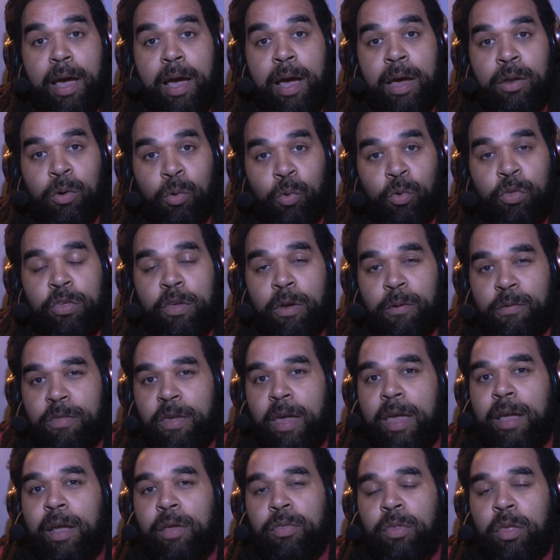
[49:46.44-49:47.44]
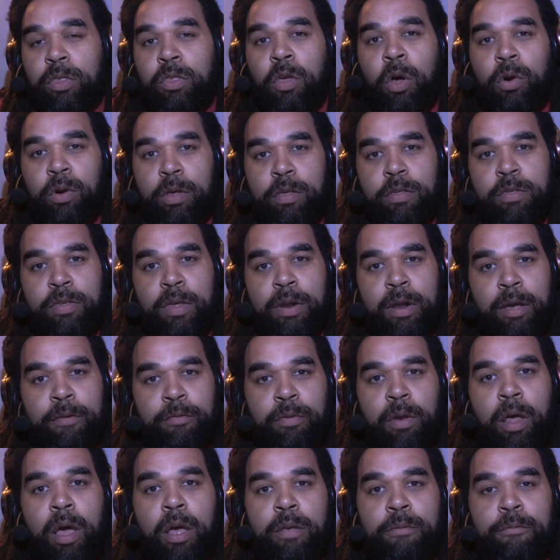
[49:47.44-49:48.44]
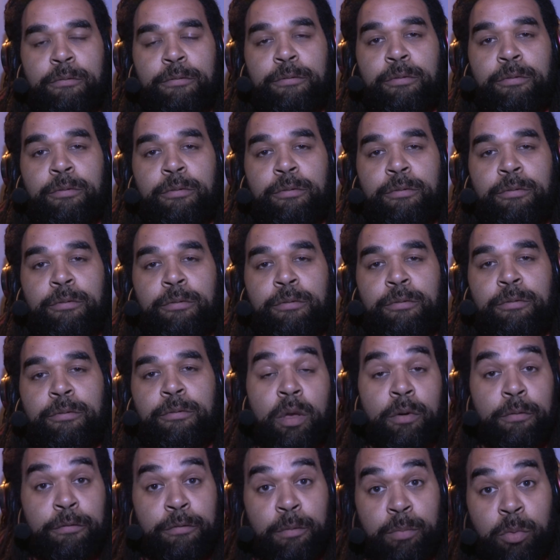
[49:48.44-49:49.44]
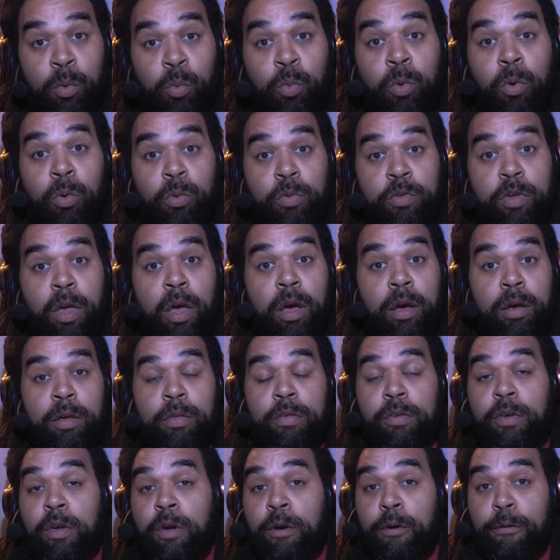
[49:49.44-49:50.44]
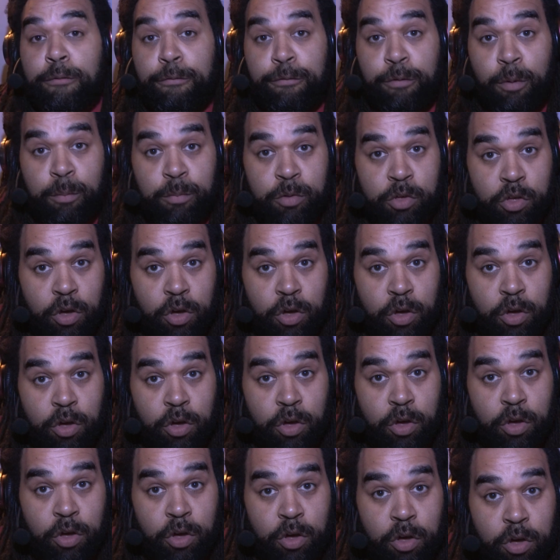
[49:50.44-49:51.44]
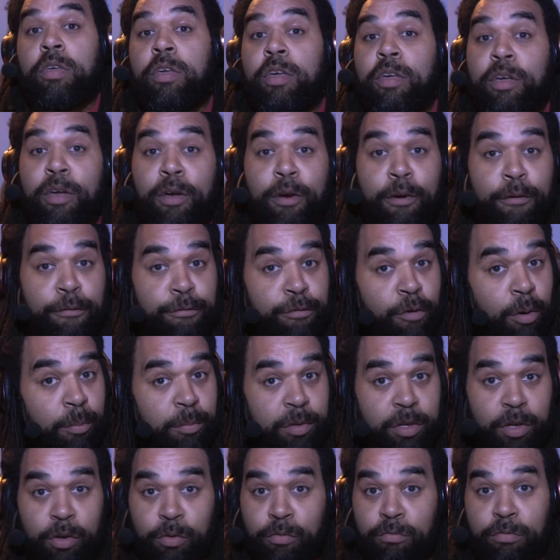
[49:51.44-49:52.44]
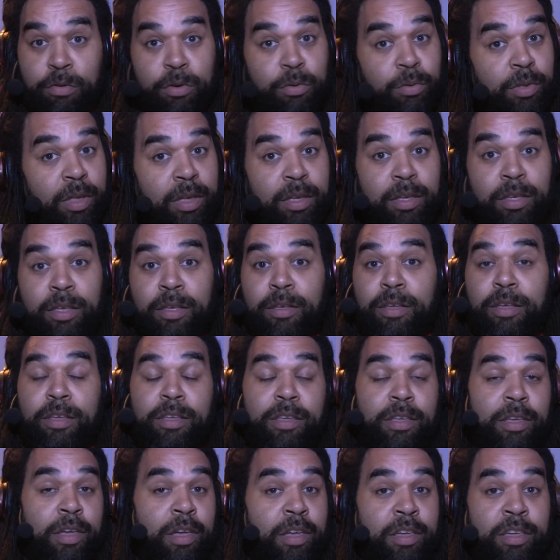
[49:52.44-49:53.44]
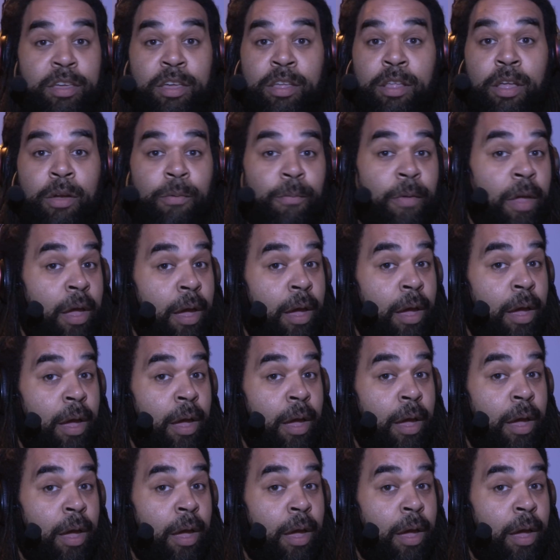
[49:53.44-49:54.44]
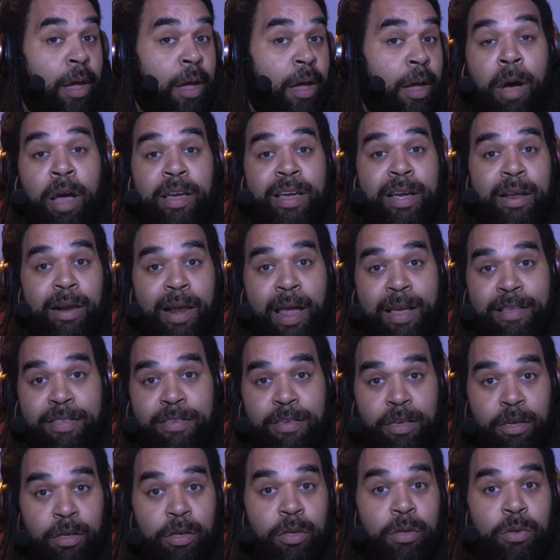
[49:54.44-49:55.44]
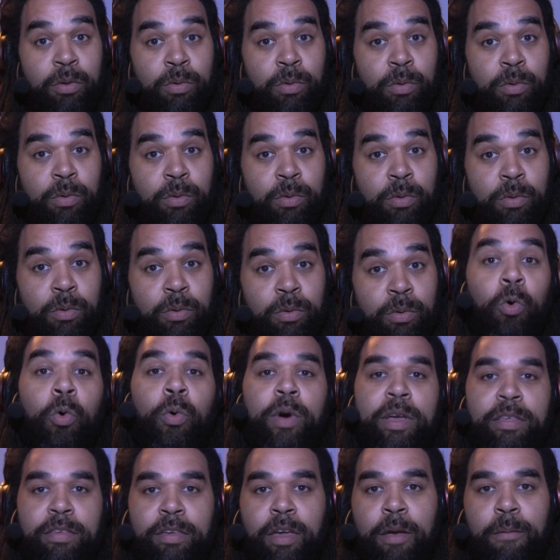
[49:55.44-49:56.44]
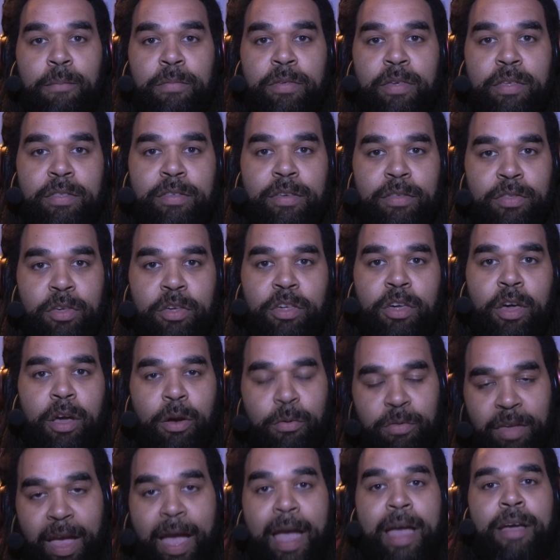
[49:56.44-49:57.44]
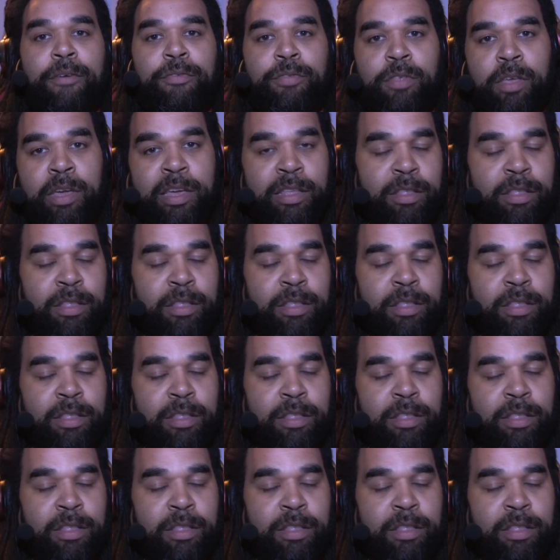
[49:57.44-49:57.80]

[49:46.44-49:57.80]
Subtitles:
And also taking the knowledge that I've learned from, from the Walls guys, from Giles, from you, Rudy, Mike Latter, who always comes into the shows after.